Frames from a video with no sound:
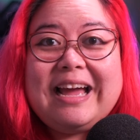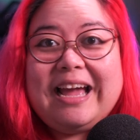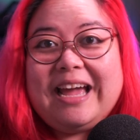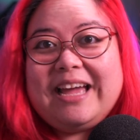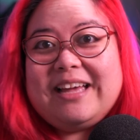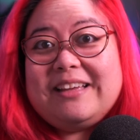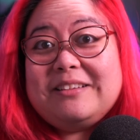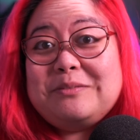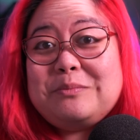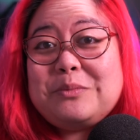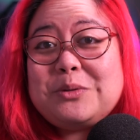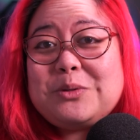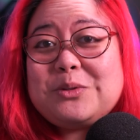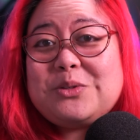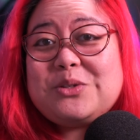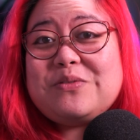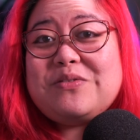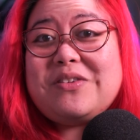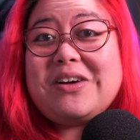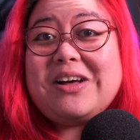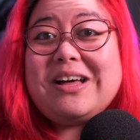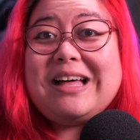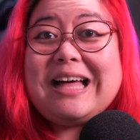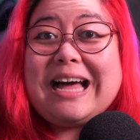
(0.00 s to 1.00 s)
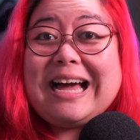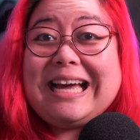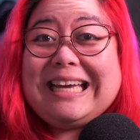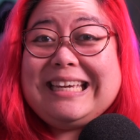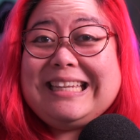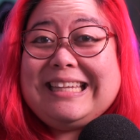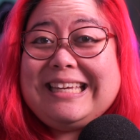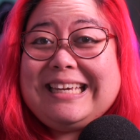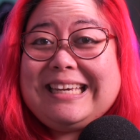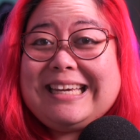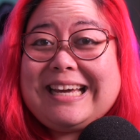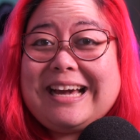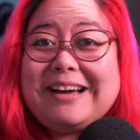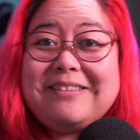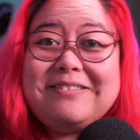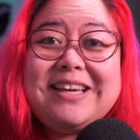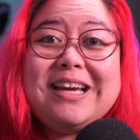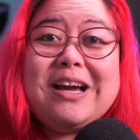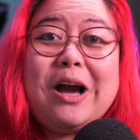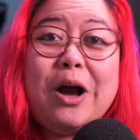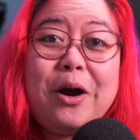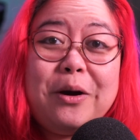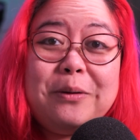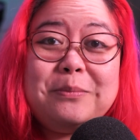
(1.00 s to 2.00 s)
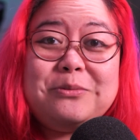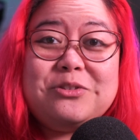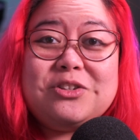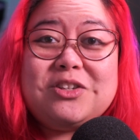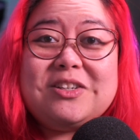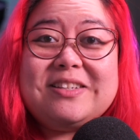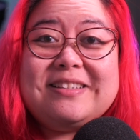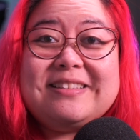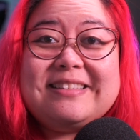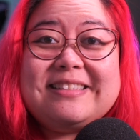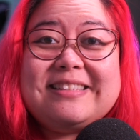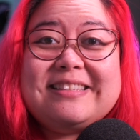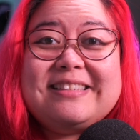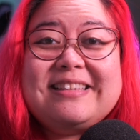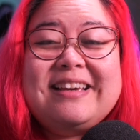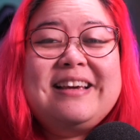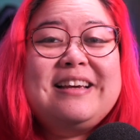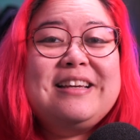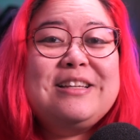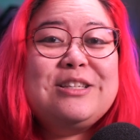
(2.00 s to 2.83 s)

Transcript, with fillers: and most of all, I like having options.